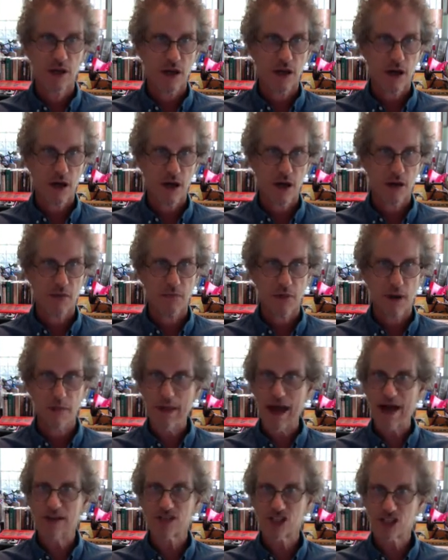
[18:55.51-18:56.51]

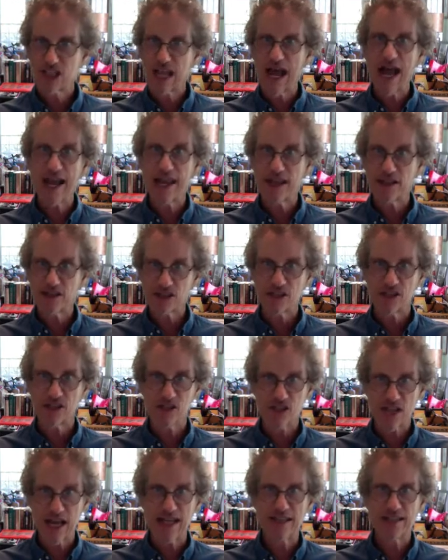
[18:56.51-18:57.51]
about science and
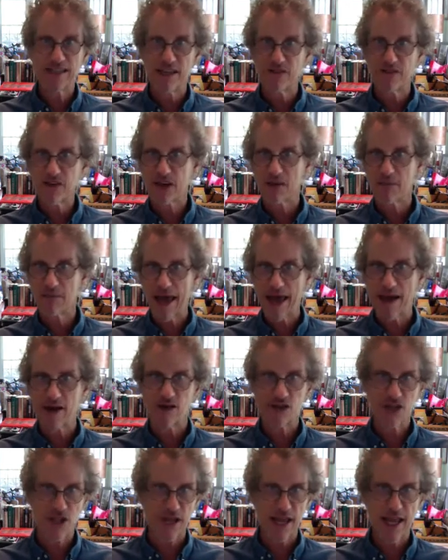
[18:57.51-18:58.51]
scientific
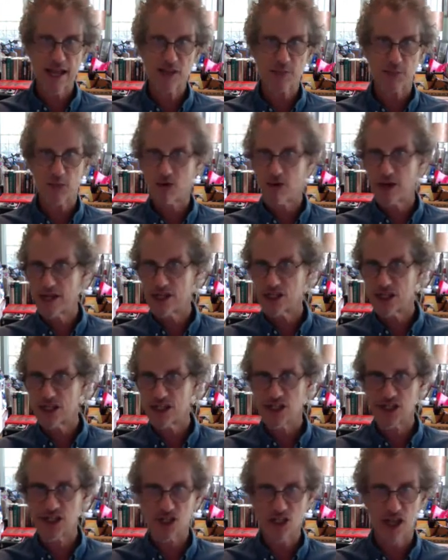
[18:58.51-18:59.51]
matters and exploration
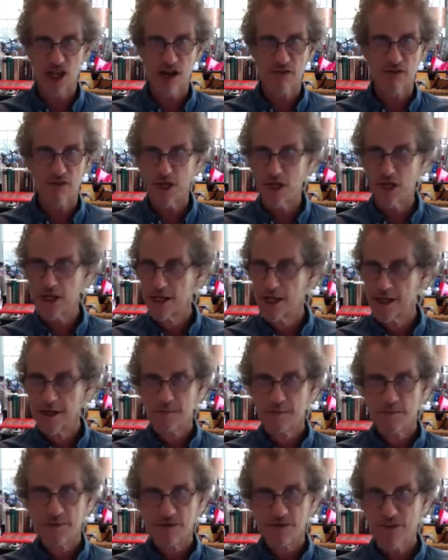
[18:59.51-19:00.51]
and discovery.
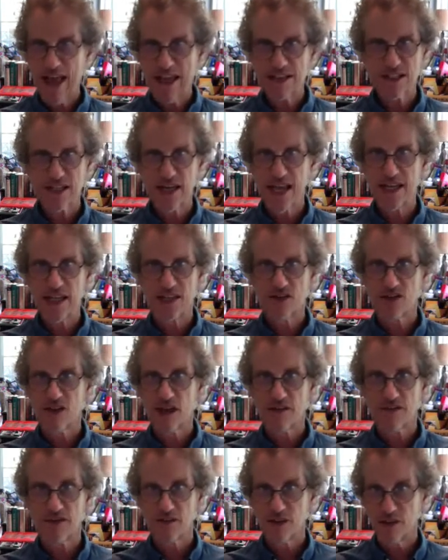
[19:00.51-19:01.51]
It's fascinating
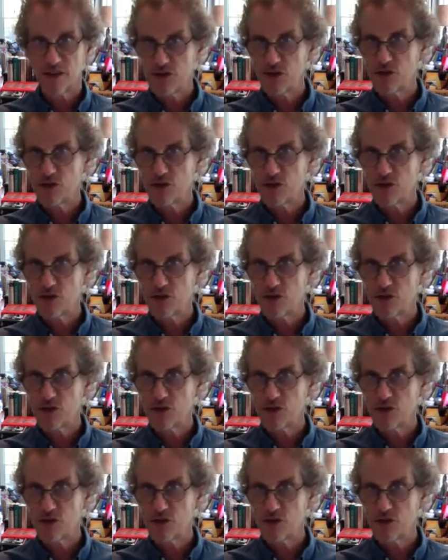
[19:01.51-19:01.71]
stuff, and if you